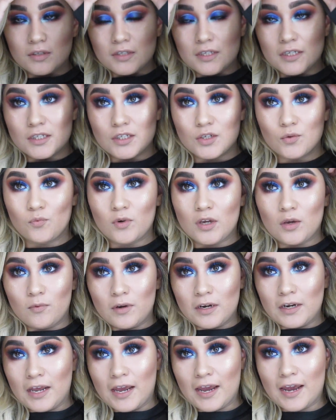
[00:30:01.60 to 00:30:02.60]
since we
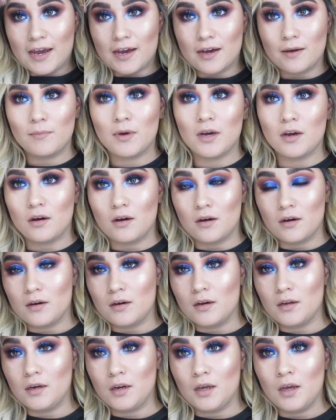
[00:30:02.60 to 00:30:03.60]
went ham
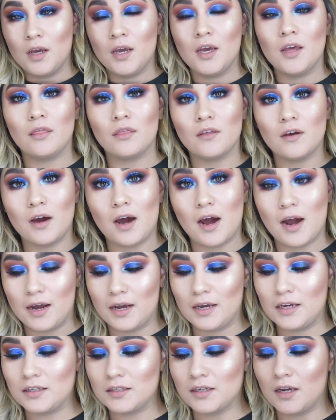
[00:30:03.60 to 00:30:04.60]
on the
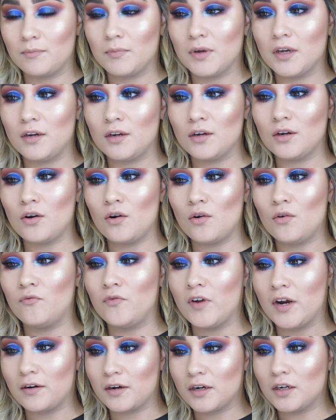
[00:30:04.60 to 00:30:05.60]
eyes, I'm gonna go
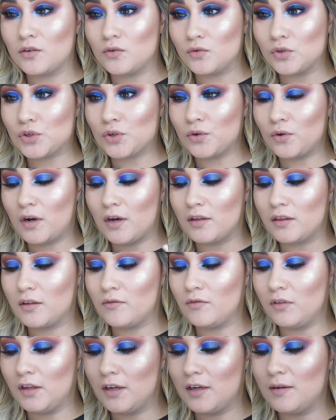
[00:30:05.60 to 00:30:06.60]
very neutral on the
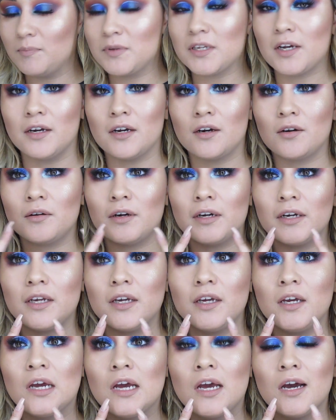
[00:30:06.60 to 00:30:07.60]
lips. I
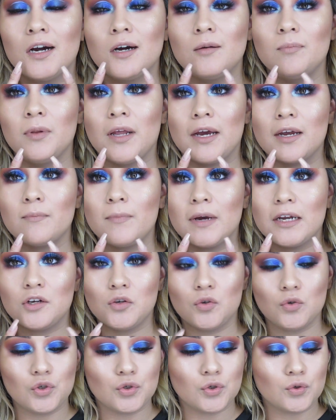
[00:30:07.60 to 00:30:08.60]
already applied my
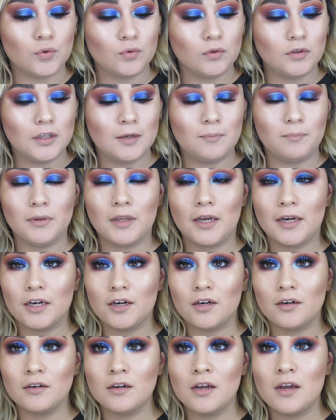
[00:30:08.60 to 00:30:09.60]
neutral lip
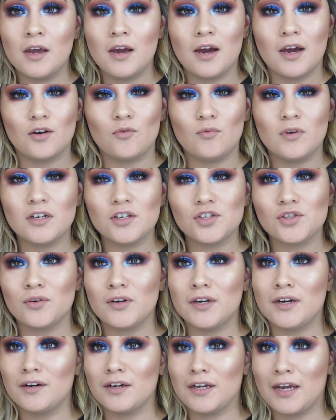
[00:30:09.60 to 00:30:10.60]
liner. I don't want to show
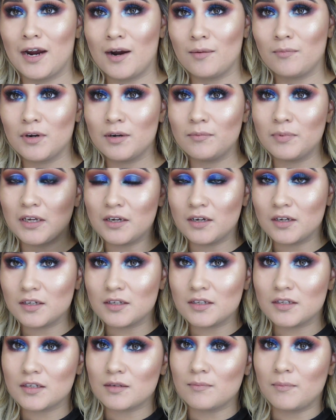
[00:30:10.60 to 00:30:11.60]
it on camera
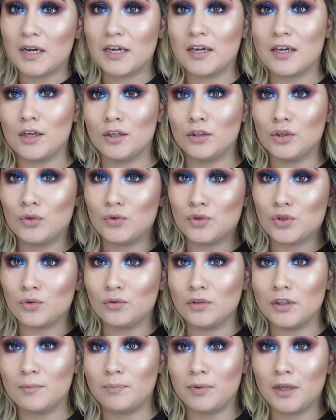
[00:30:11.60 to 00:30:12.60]
because my neutral
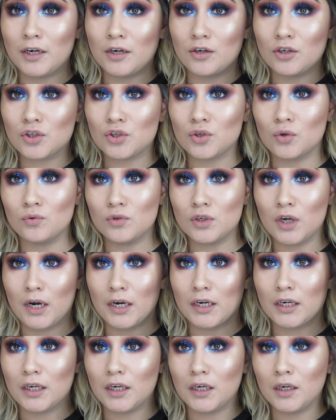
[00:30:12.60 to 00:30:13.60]
lip liner is so
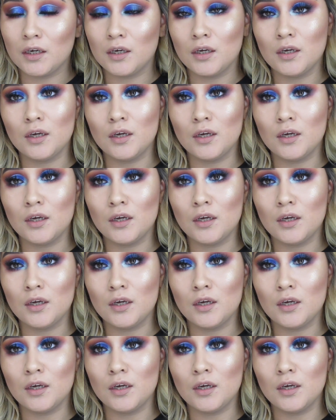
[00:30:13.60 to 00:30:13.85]
tiny.